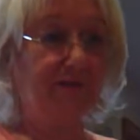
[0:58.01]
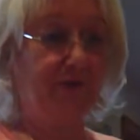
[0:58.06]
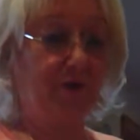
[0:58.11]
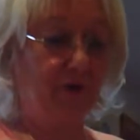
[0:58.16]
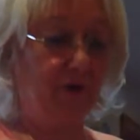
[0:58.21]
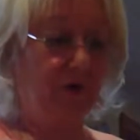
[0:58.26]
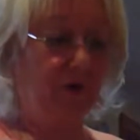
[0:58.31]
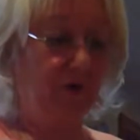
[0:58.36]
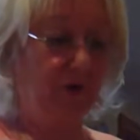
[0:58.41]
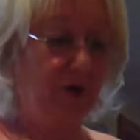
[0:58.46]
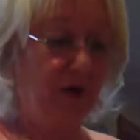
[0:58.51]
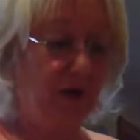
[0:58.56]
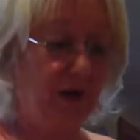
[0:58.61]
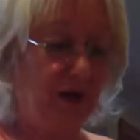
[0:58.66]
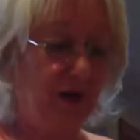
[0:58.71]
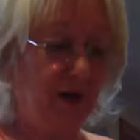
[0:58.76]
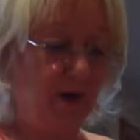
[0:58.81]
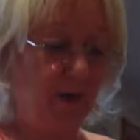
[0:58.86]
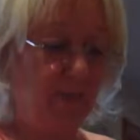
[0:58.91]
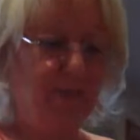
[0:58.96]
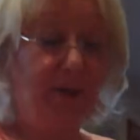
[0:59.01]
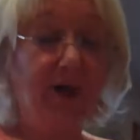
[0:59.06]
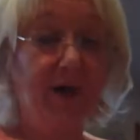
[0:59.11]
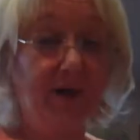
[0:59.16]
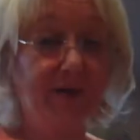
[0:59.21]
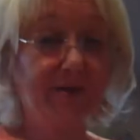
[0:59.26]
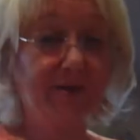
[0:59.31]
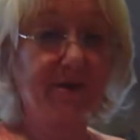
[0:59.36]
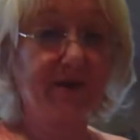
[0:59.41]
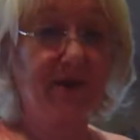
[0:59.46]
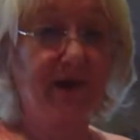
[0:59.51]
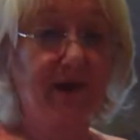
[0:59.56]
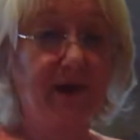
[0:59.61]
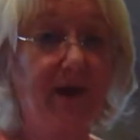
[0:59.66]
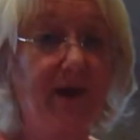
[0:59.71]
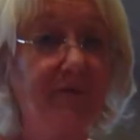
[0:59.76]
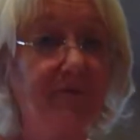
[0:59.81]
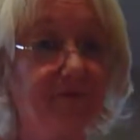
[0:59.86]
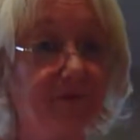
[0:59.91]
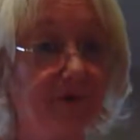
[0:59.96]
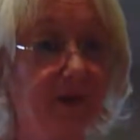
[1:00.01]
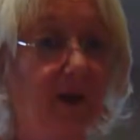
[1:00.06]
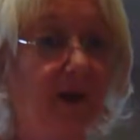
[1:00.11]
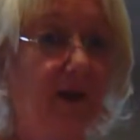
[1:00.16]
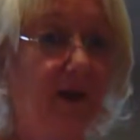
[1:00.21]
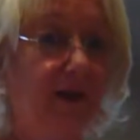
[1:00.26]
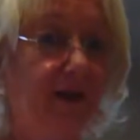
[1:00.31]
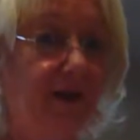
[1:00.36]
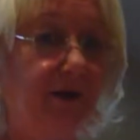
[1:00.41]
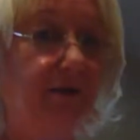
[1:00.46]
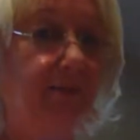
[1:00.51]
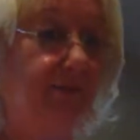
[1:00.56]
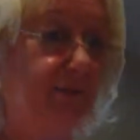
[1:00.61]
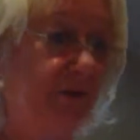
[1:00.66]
for parsley and for garlic,